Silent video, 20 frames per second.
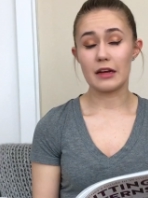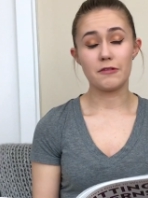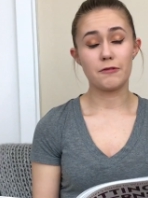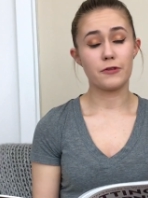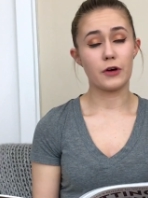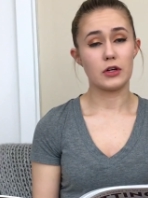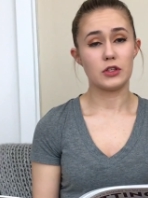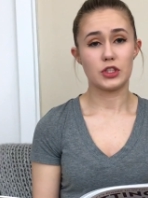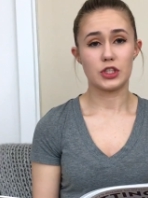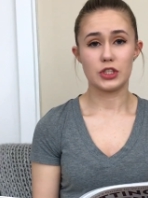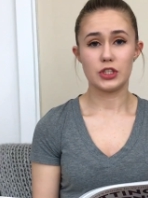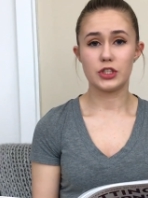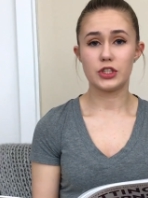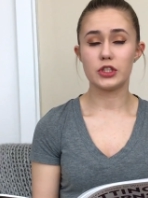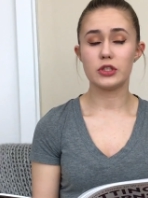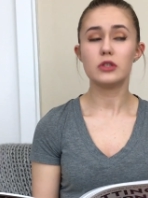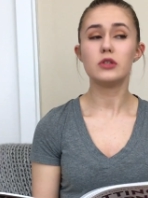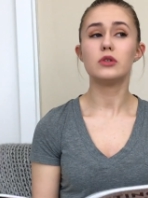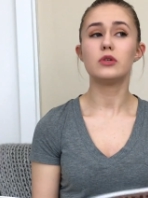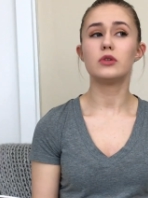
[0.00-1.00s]
and fun to
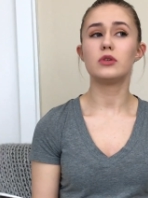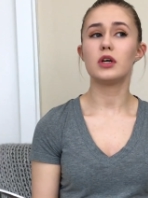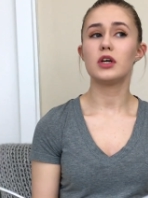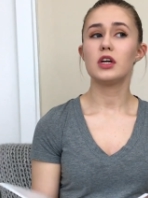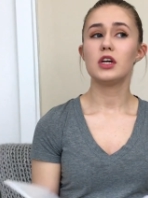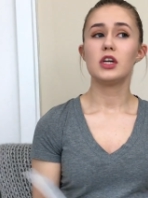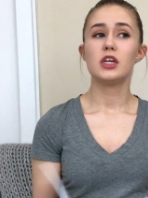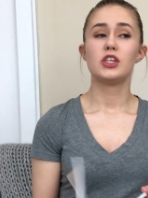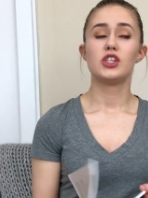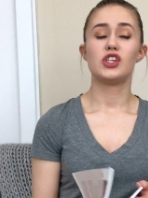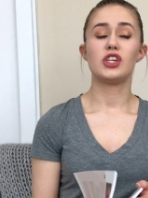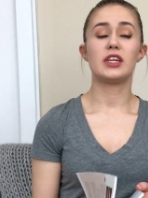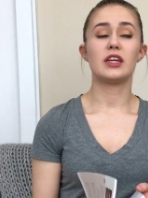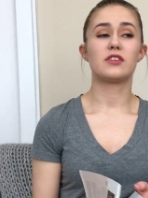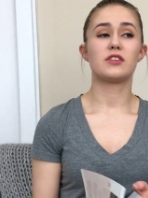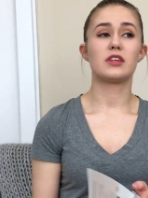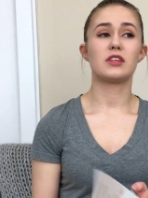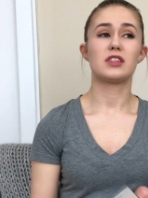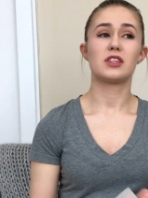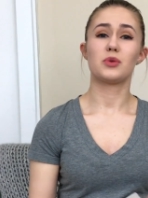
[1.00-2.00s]
do. She
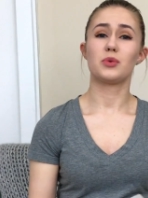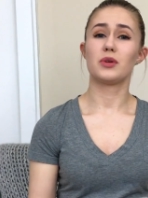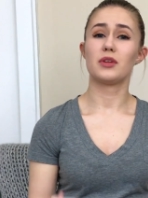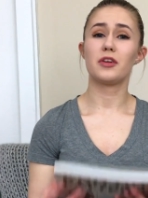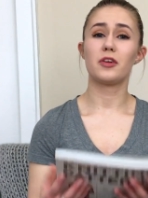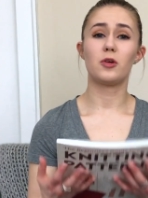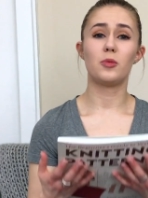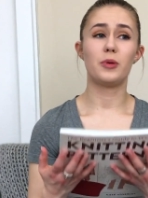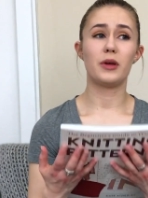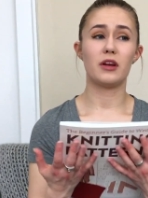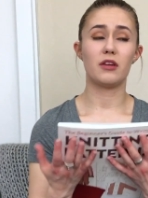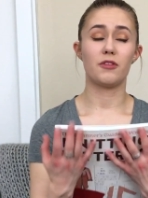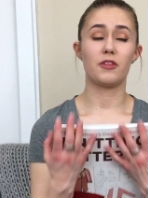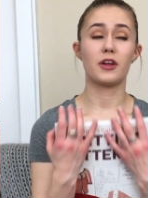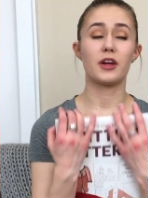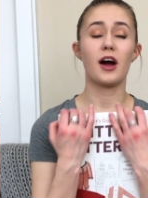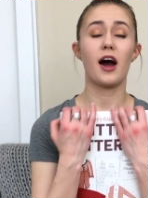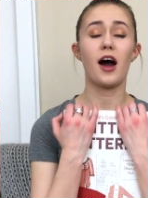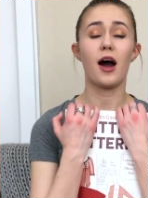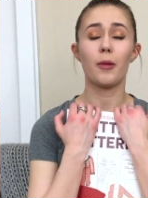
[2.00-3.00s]
gets into a little bit of
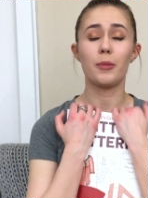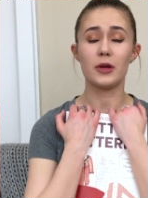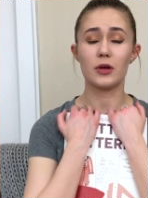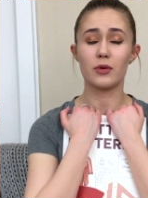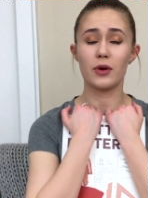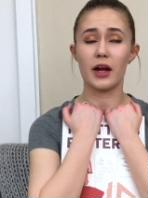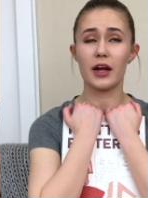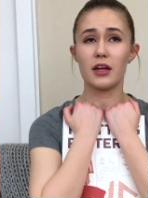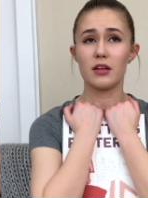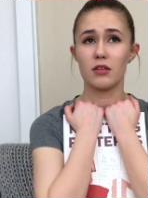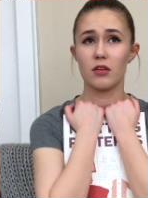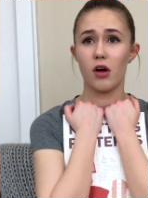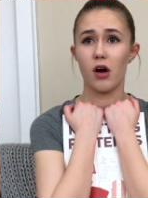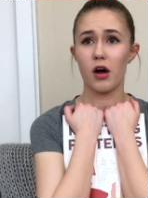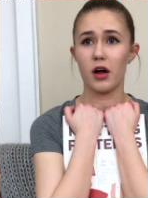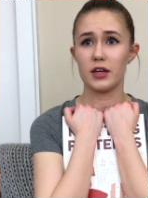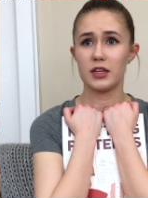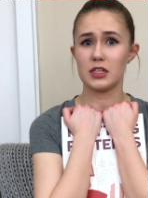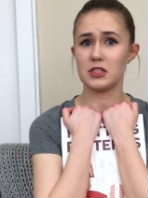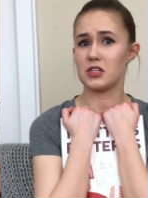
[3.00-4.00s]
the copyright
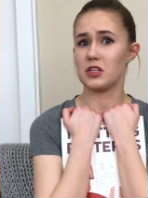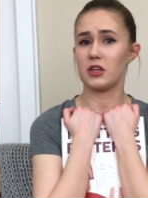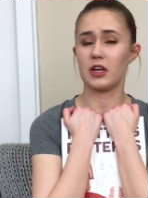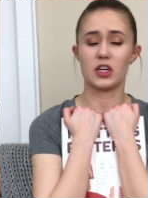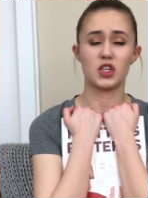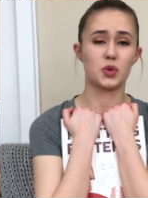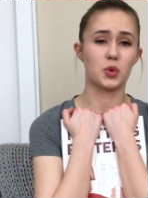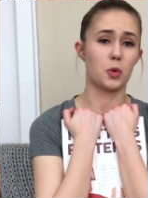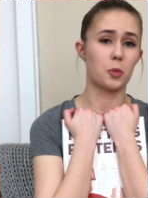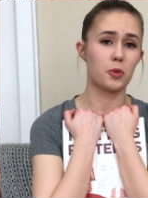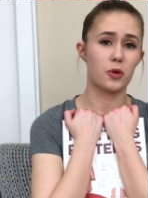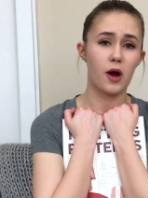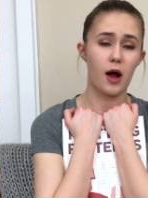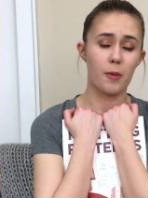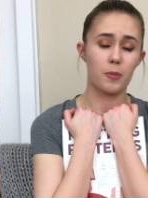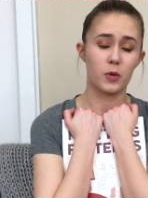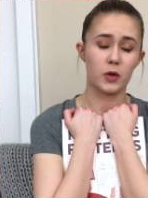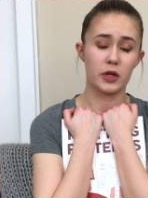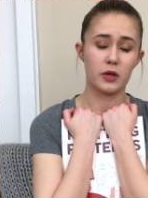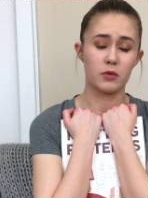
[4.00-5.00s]
law and intellectual
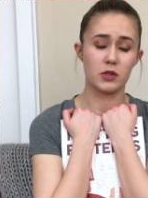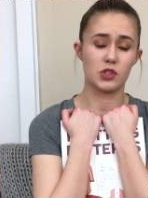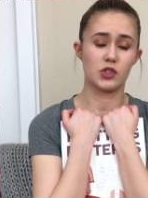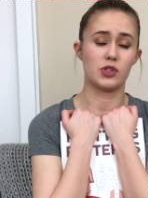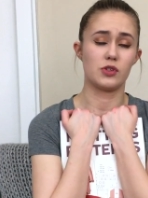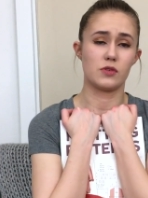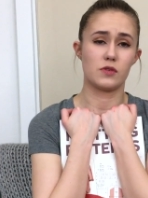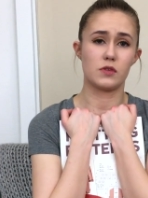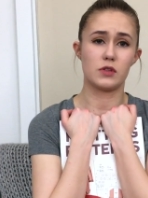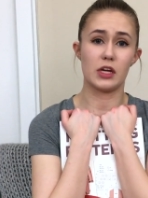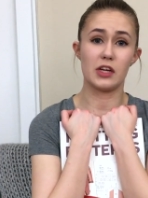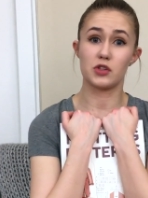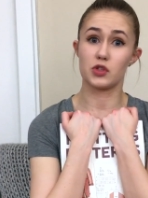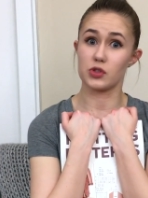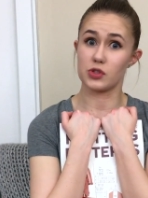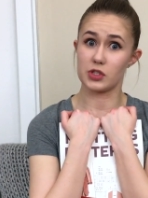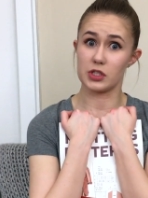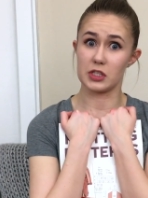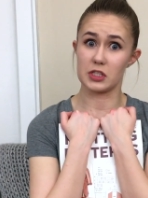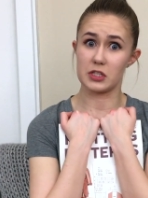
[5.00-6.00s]
property, which is
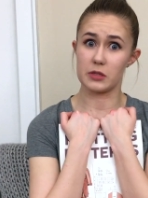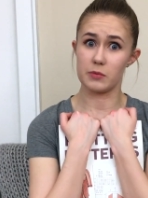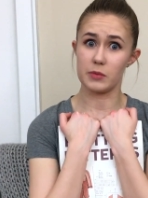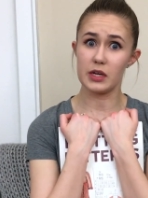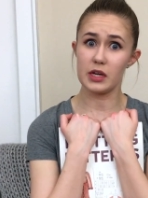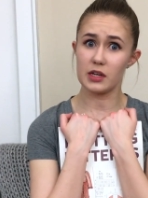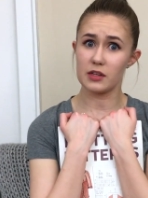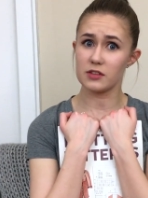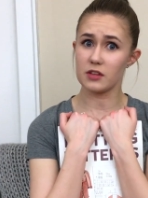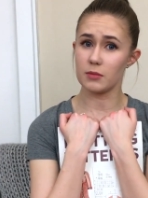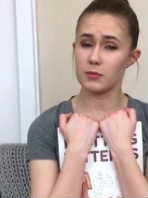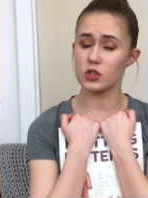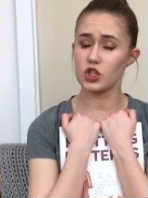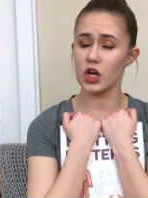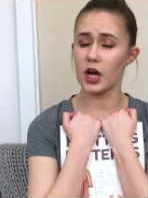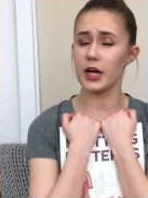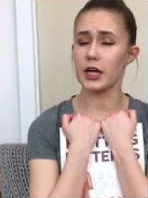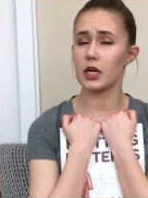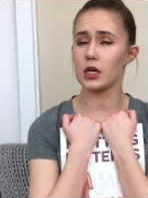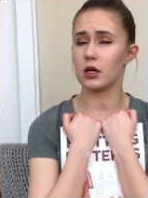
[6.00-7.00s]
interesting to me because I'm a
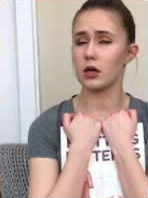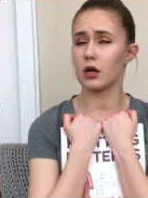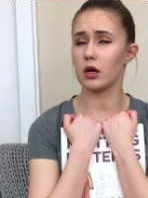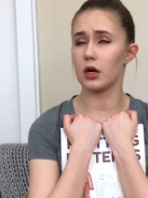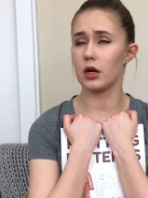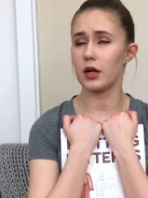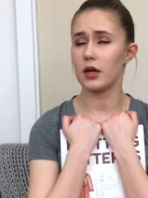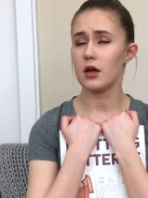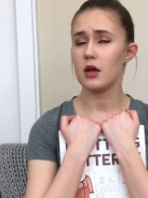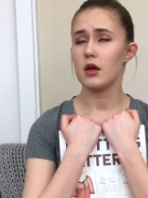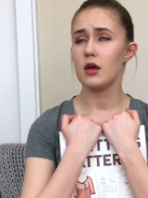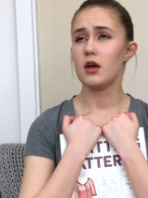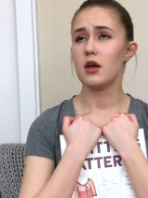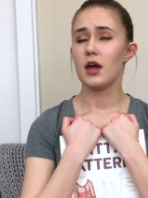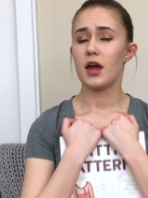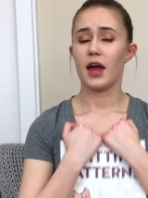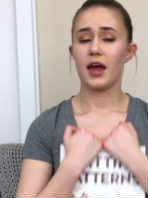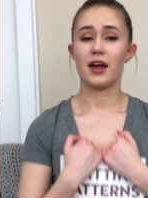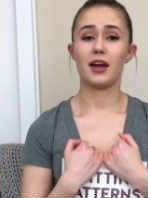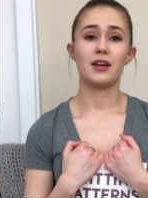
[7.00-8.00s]
giant nerd,
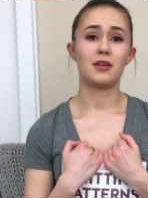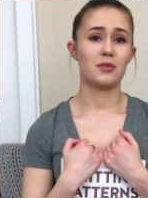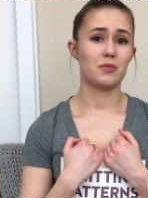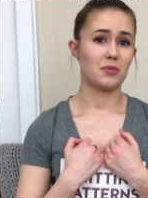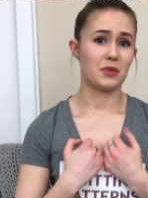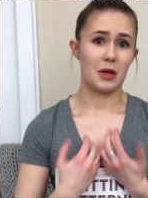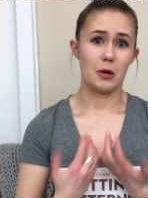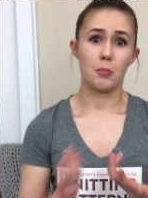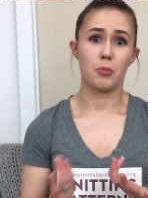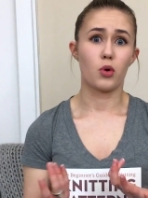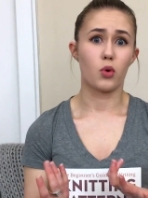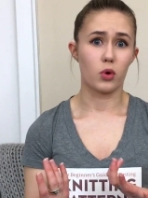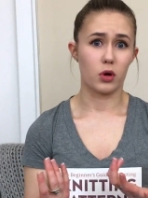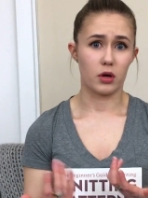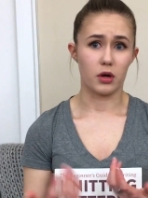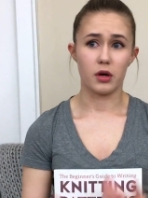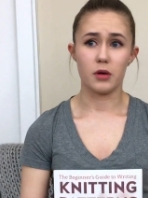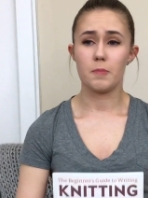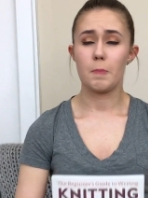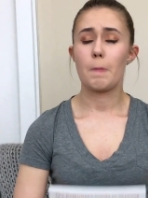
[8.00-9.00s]
and
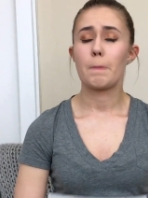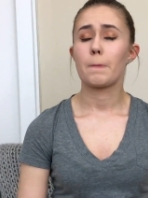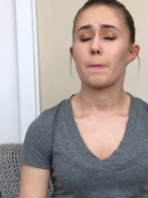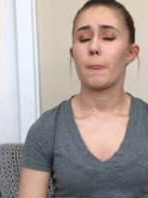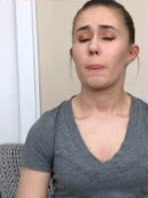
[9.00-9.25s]
important.